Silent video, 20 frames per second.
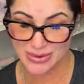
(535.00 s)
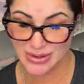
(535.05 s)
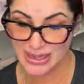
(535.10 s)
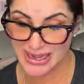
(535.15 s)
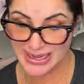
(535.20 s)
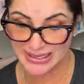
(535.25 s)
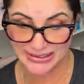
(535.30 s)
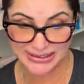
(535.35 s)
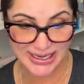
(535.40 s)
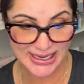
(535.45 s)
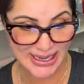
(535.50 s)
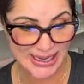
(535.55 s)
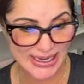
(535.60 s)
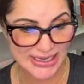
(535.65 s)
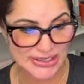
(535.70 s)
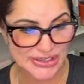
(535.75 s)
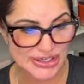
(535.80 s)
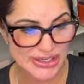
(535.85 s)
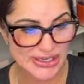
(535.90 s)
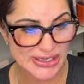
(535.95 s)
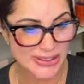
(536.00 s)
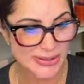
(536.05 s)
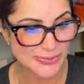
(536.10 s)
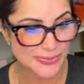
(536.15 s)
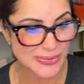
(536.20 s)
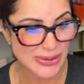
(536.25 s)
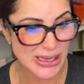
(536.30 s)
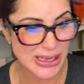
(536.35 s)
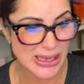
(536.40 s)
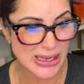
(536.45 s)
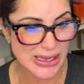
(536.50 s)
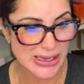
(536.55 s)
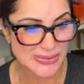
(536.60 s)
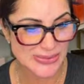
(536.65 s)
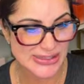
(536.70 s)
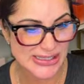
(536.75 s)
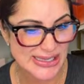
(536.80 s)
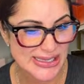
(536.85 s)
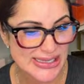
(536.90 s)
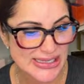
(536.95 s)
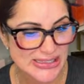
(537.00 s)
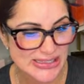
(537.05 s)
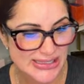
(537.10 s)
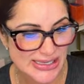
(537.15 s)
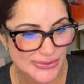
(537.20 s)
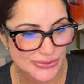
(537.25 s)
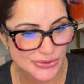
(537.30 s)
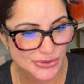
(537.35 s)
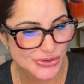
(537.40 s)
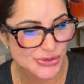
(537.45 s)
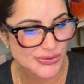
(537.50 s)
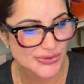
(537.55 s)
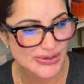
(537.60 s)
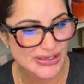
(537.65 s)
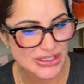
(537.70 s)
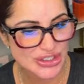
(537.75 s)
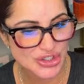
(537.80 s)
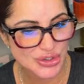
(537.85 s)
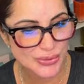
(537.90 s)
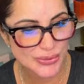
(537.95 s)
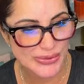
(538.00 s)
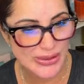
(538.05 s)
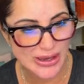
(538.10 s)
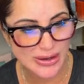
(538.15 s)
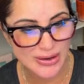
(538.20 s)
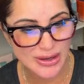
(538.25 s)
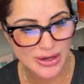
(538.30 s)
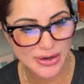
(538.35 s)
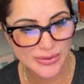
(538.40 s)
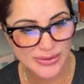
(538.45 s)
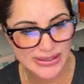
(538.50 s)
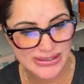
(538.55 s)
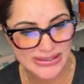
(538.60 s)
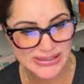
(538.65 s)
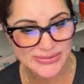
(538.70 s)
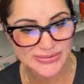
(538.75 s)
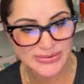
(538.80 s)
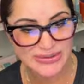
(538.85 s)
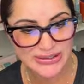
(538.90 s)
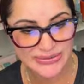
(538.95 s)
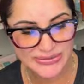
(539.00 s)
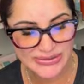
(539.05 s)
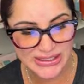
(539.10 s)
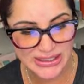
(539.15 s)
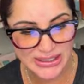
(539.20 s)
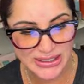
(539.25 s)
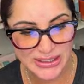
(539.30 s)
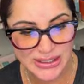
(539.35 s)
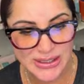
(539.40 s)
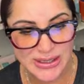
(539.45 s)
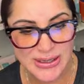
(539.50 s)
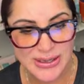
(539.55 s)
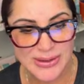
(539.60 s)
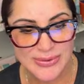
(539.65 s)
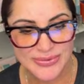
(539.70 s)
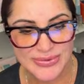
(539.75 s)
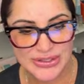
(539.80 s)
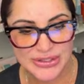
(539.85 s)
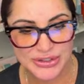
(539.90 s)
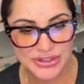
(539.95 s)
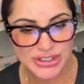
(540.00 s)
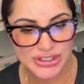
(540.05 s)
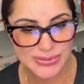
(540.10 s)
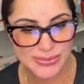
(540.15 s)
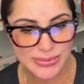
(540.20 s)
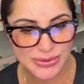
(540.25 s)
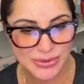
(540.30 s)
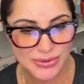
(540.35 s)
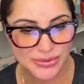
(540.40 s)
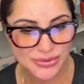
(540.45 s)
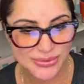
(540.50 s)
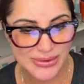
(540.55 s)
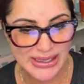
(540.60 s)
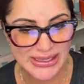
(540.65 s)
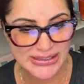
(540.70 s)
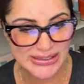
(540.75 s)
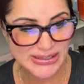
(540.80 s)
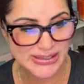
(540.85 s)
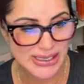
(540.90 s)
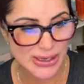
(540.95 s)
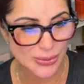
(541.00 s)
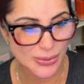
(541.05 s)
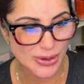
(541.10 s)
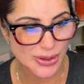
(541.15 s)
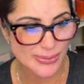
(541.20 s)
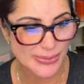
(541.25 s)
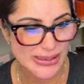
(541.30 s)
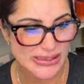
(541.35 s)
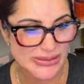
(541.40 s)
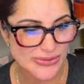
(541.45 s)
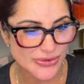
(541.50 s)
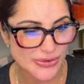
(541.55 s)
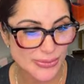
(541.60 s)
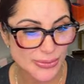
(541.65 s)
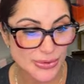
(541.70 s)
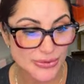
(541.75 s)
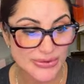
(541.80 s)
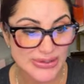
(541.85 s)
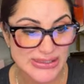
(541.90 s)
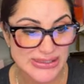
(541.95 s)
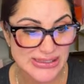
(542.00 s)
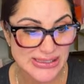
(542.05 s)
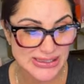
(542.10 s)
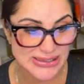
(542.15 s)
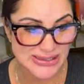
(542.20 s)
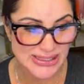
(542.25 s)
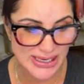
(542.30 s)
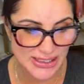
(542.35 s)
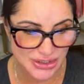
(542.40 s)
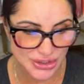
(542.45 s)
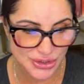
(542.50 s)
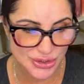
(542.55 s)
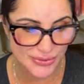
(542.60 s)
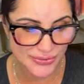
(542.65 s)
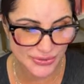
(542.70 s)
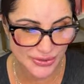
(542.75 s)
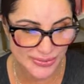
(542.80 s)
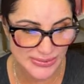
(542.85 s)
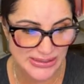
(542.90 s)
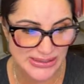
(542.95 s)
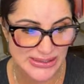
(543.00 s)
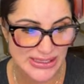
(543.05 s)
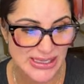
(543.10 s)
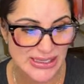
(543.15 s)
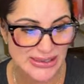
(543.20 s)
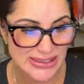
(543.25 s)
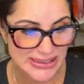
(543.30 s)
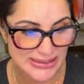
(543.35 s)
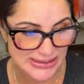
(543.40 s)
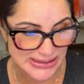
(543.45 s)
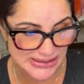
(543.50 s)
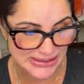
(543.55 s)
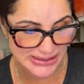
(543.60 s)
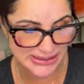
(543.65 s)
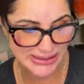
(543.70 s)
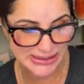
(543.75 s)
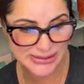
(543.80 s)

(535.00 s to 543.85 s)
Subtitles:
anti-aging, seeking skin rejuvenation without aggressive lifting. These are smooth threads that work best for improving skin texture, firmness, and elasticity,